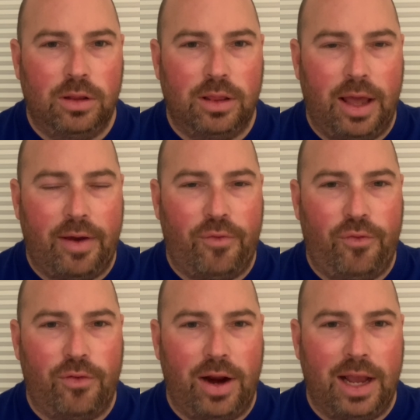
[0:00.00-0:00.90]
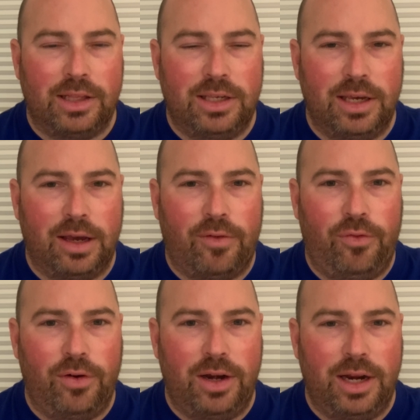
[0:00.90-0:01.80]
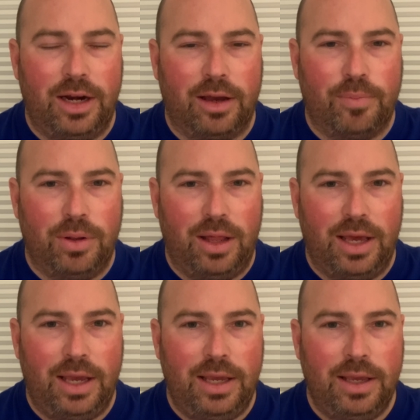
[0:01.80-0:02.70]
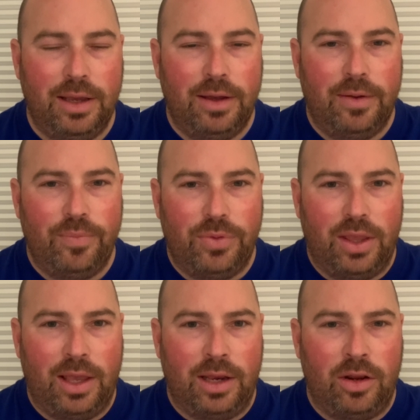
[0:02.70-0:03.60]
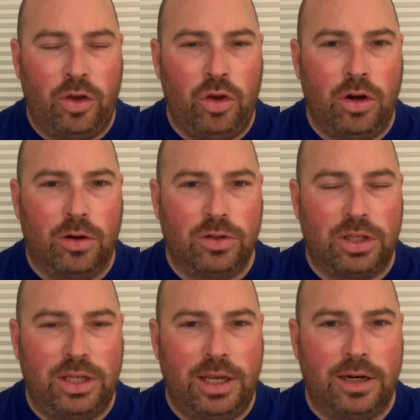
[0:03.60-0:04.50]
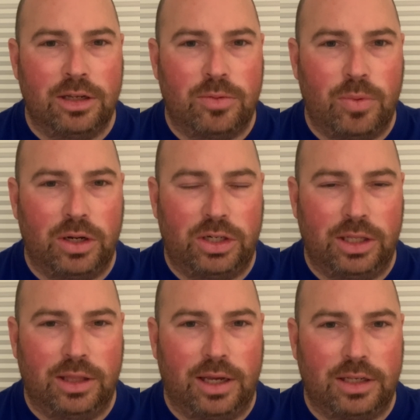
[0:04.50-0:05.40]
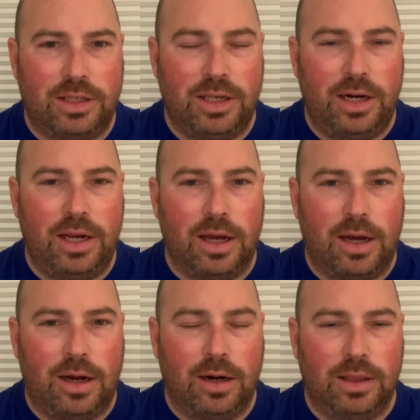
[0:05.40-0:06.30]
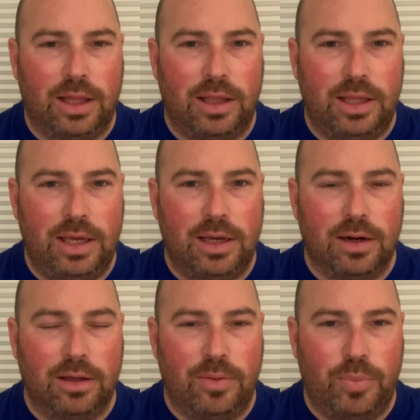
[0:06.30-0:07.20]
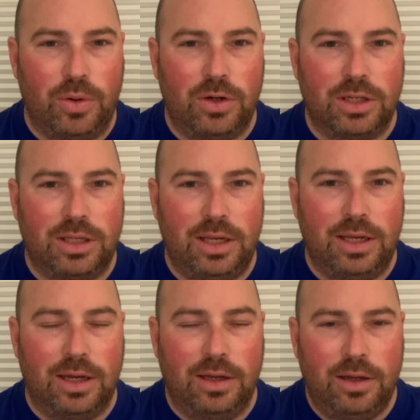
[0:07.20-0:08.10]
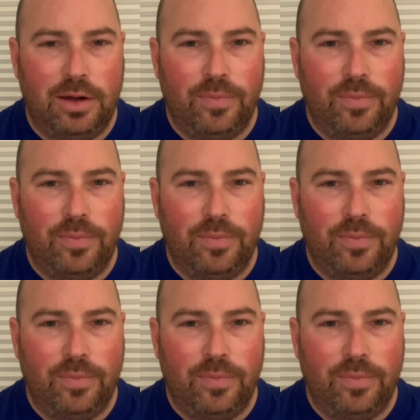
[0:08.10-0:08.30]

like frantic, frenetic play. And you don't see it as much in like Serie A or La Liga or the Bundesliga.